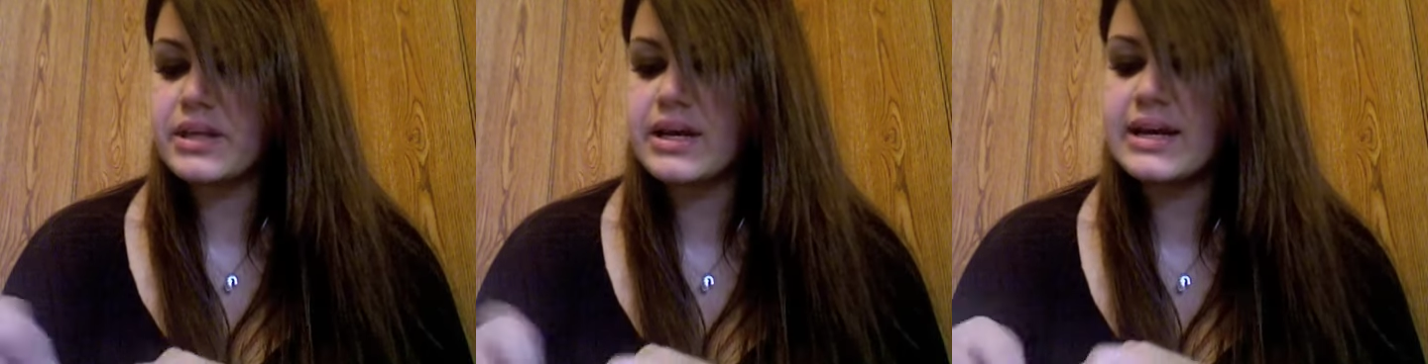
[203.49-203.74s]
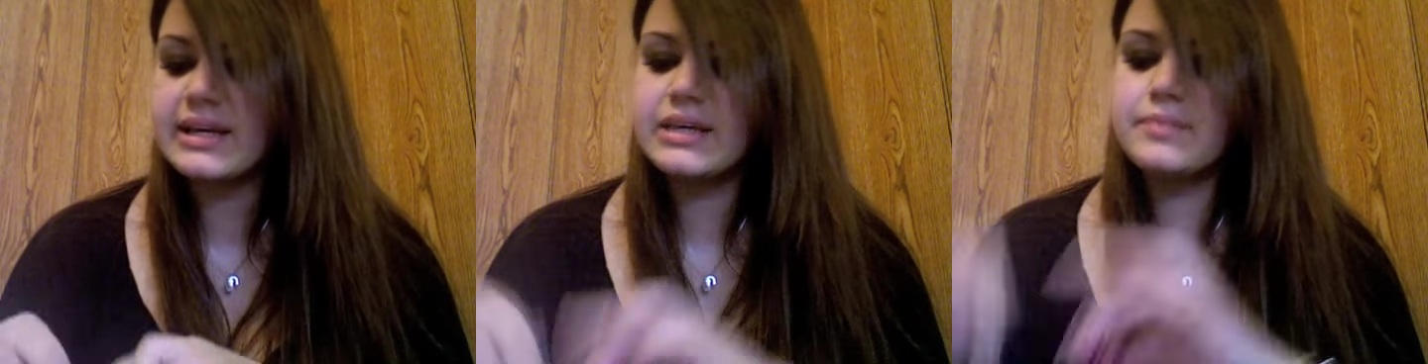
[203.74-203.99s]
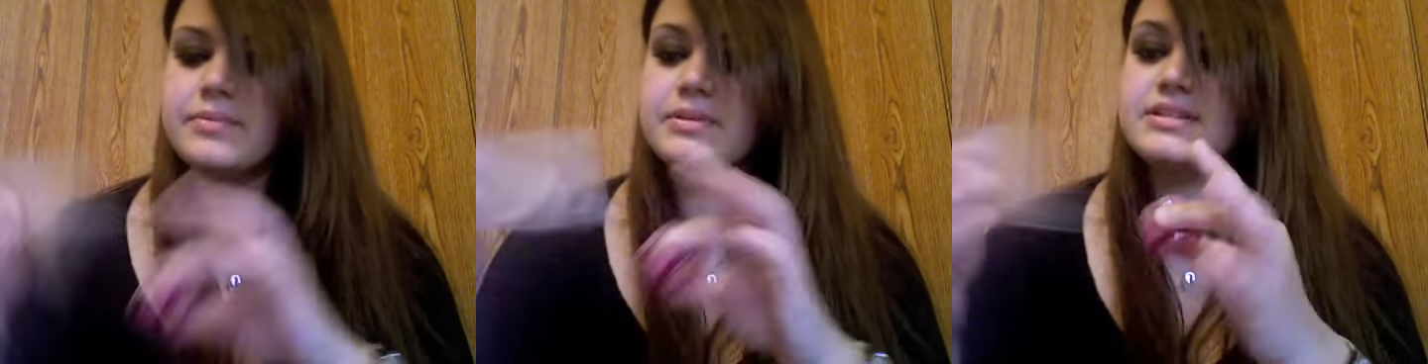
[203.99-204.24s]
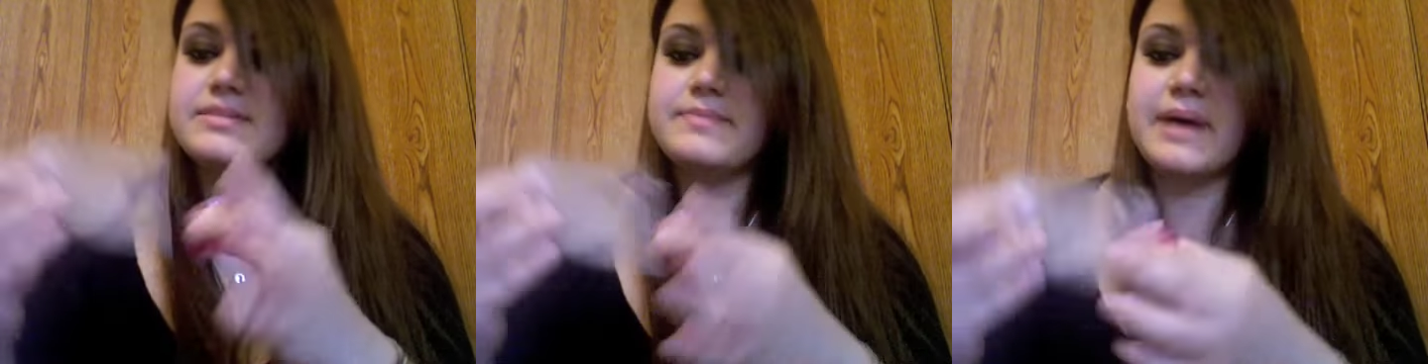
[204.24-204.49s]
I keep the
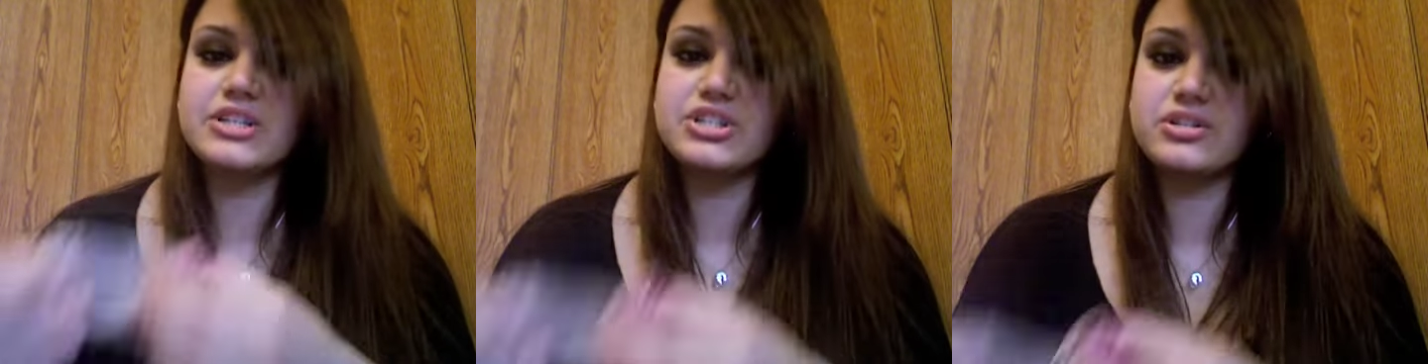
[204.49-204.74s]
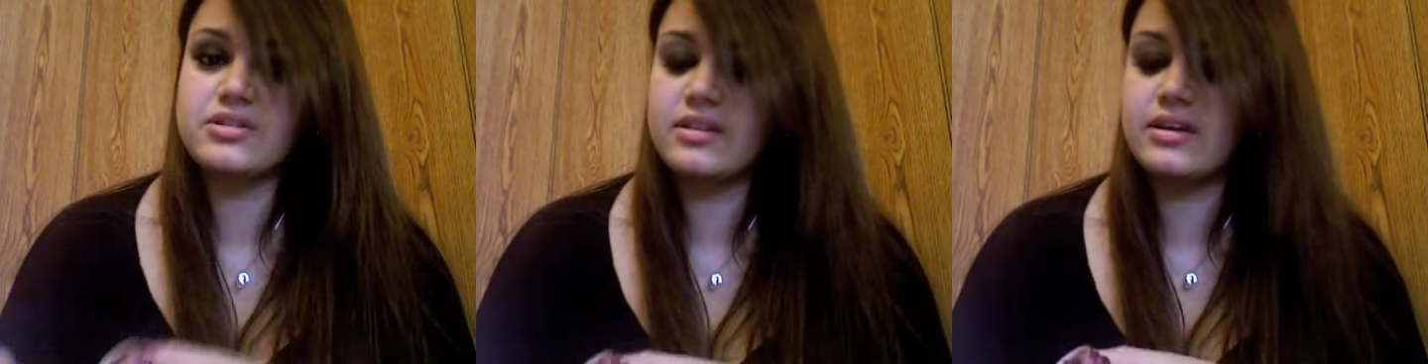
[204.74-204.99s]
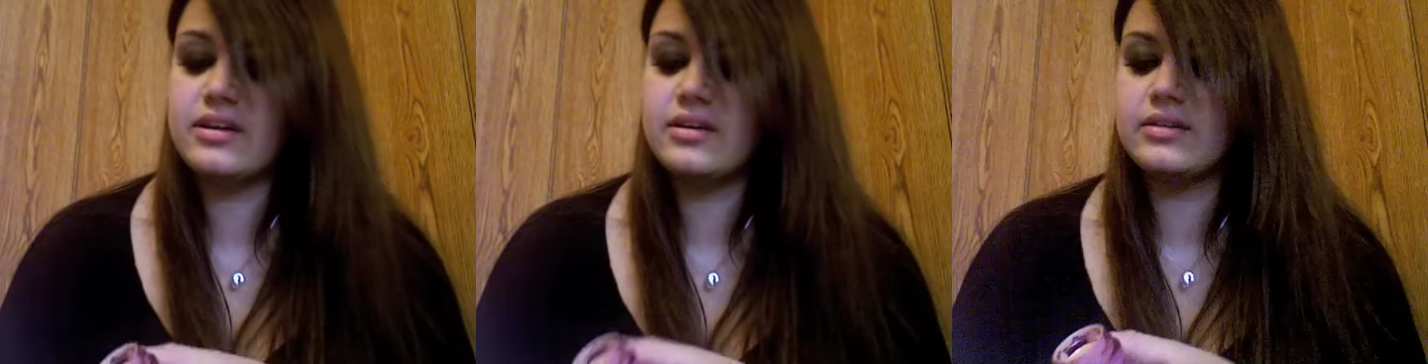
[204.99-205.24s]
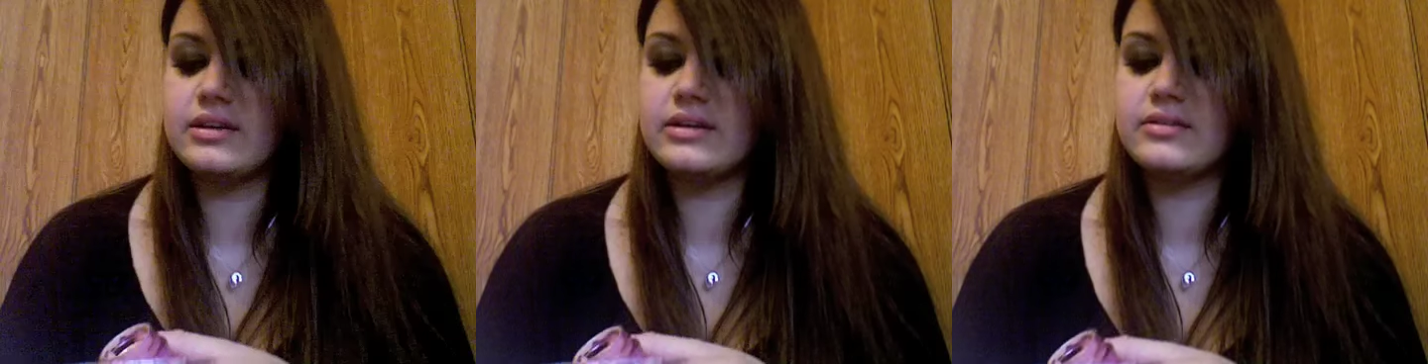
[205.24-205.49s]
spatula thing
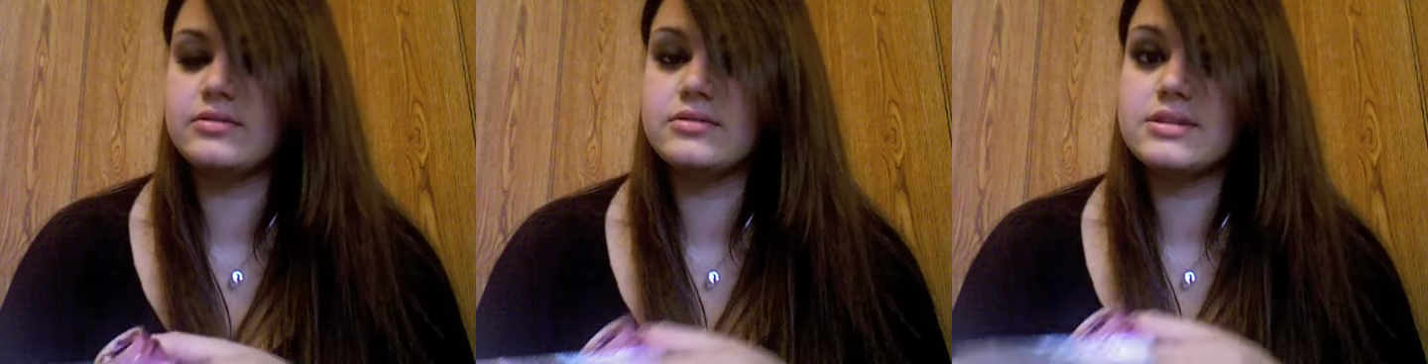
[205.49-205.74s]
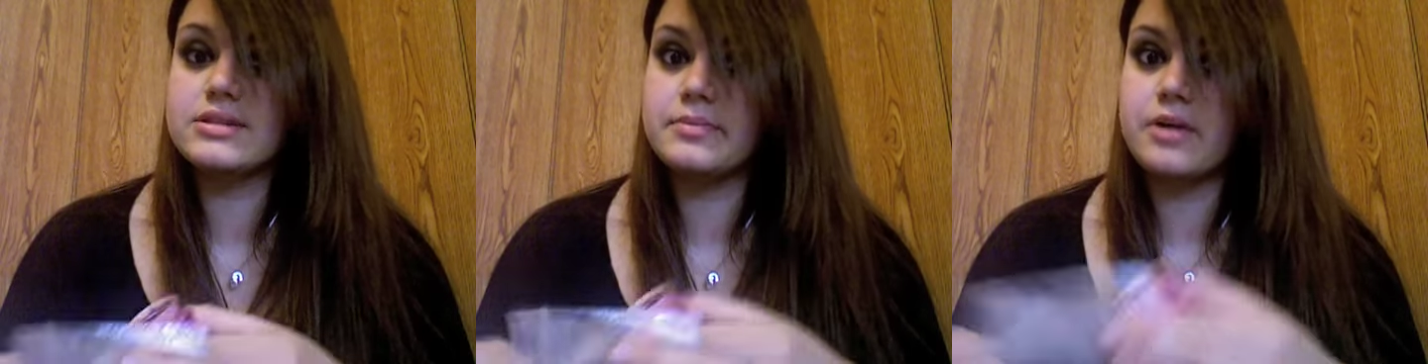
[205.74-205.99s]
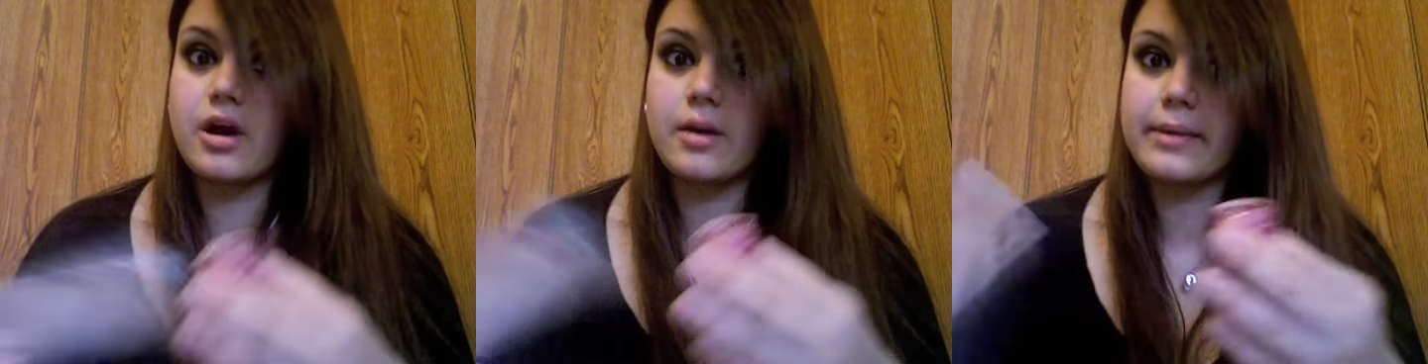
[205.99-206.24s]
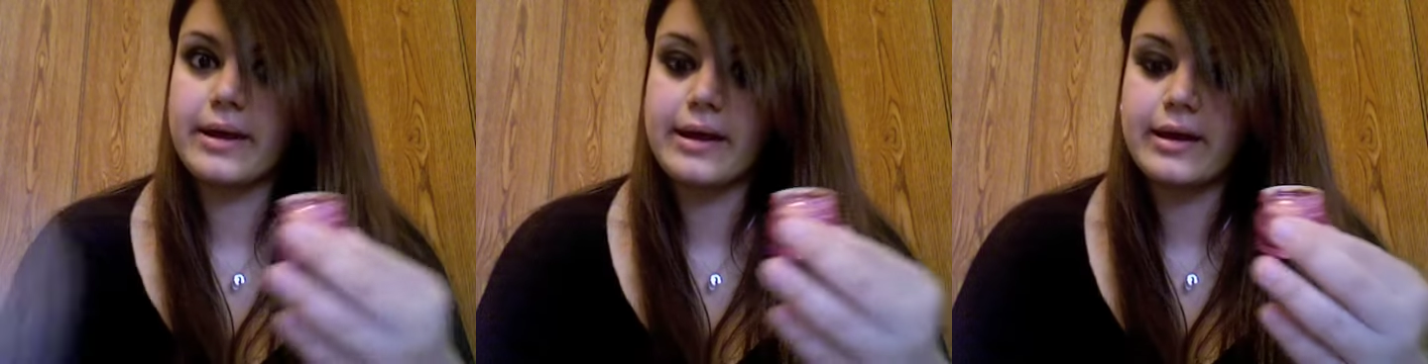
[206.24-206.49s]
in like a little Ziploc
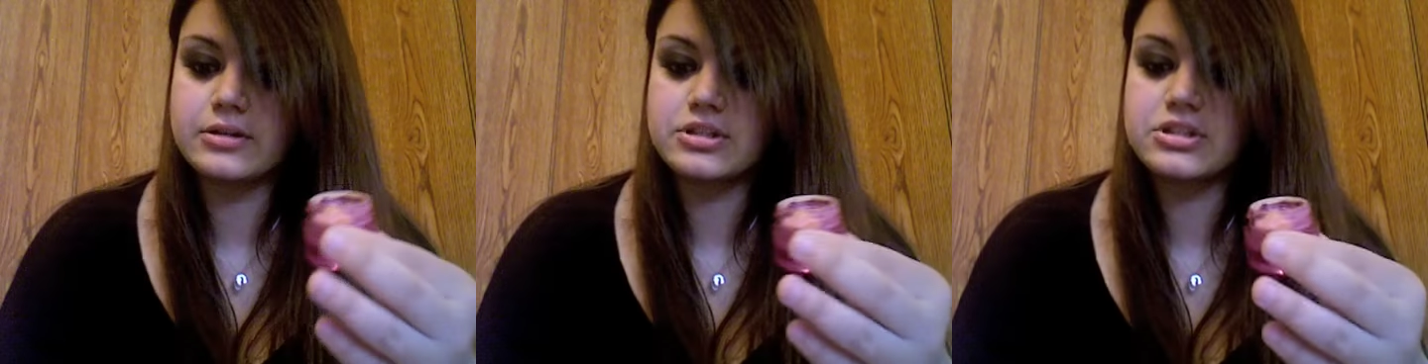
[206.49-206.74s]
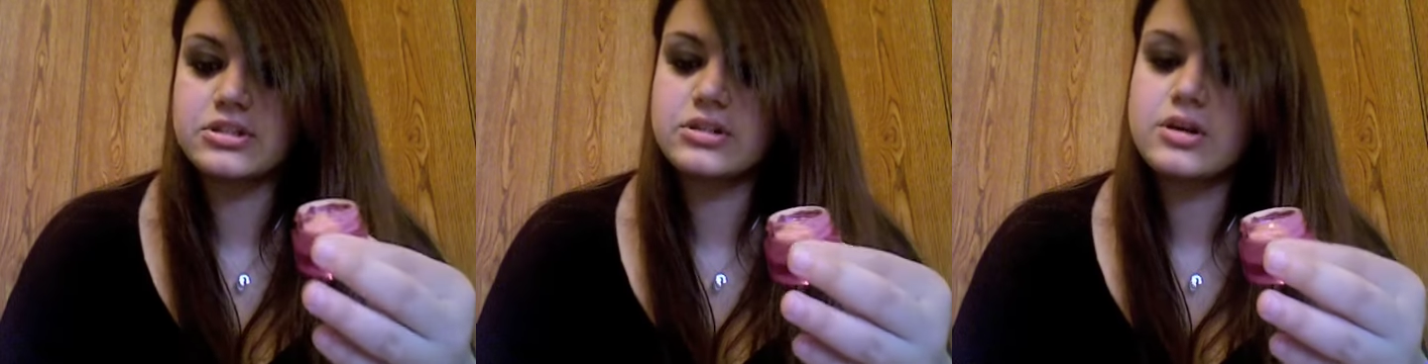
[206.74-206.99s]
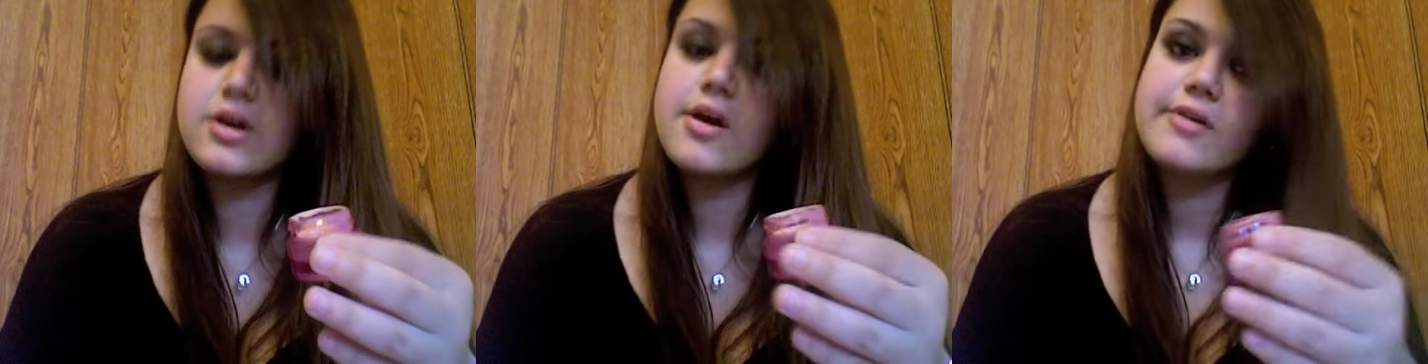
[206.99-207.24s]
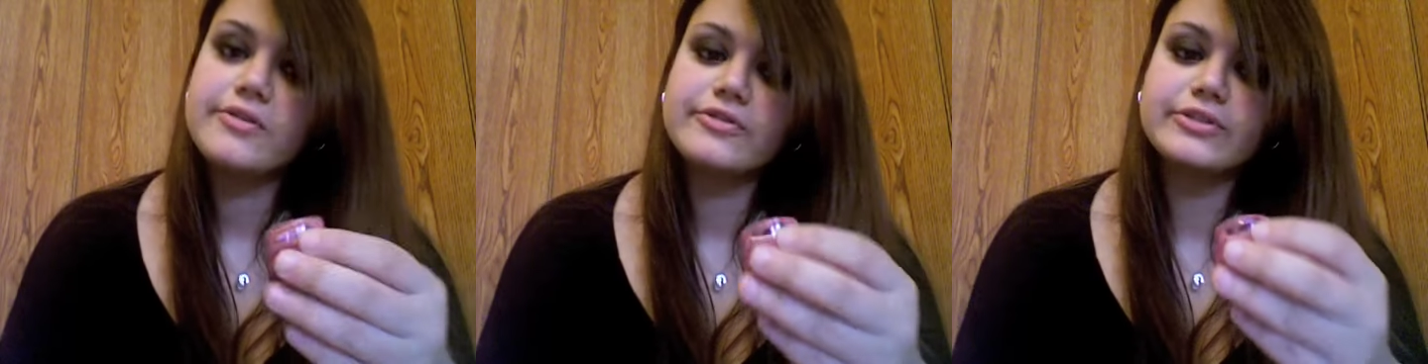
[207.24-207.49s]
bag just
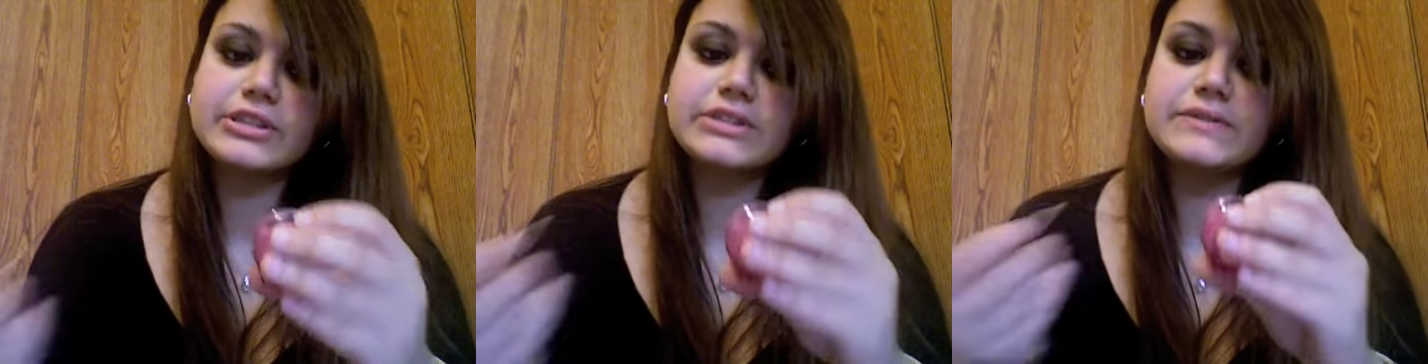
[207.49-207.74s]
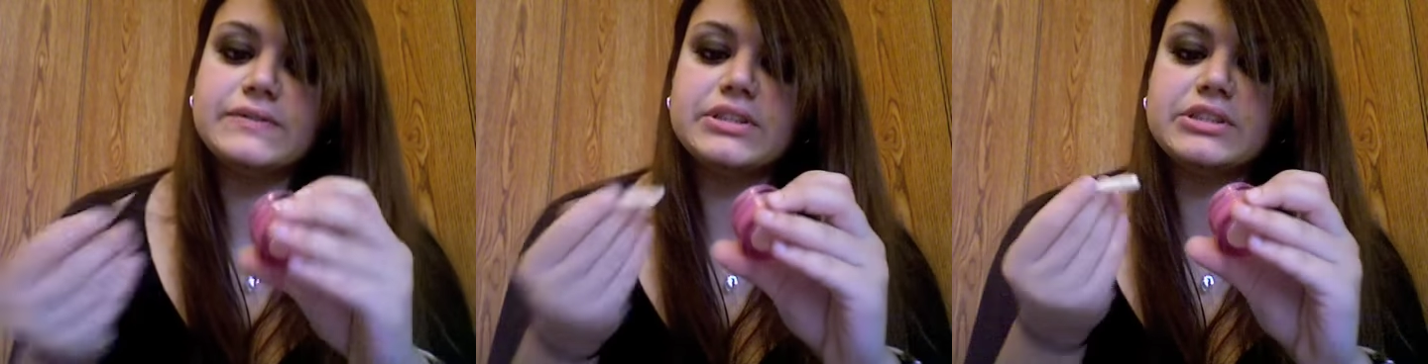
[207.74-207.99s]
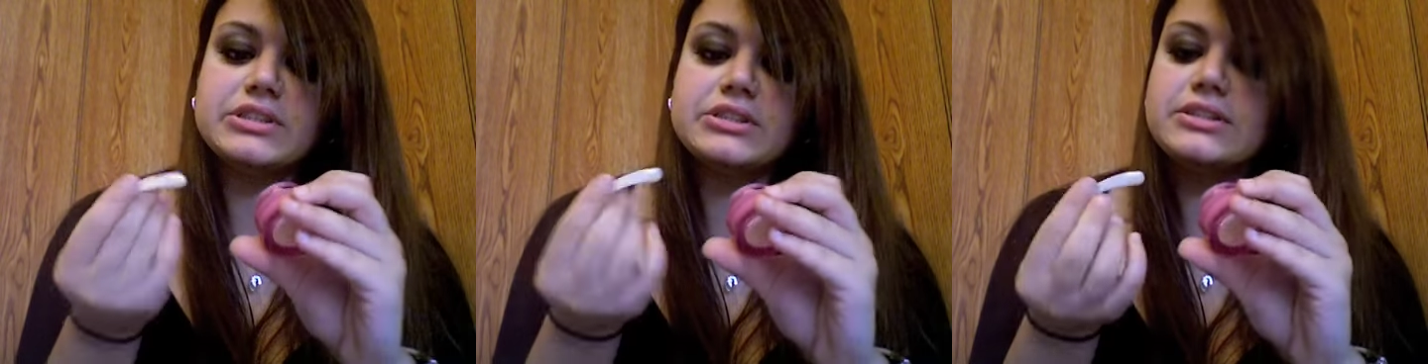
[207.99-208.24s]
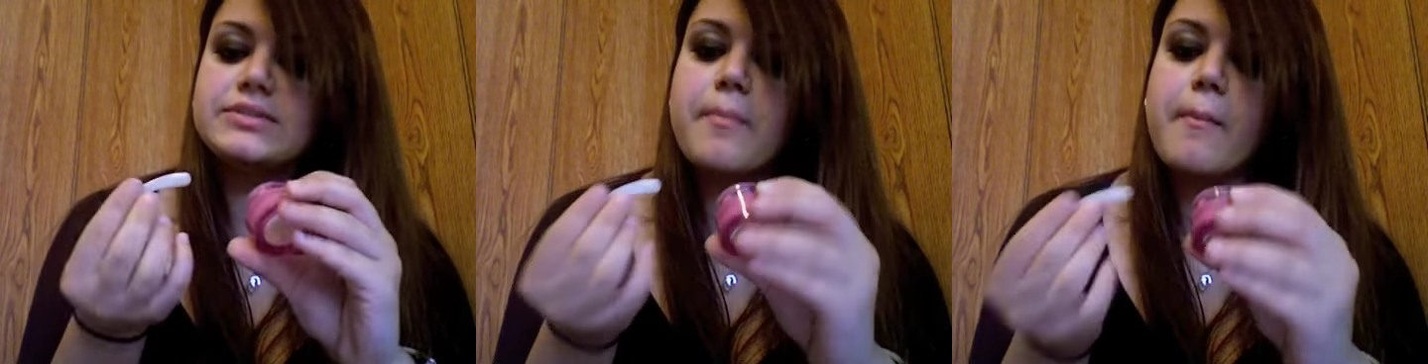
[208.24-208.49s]
for
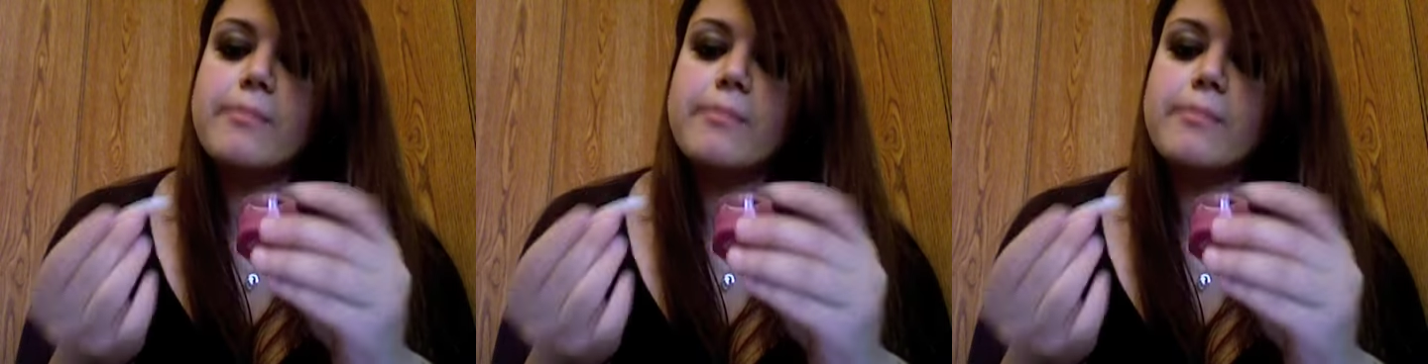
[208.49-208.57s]
convenience.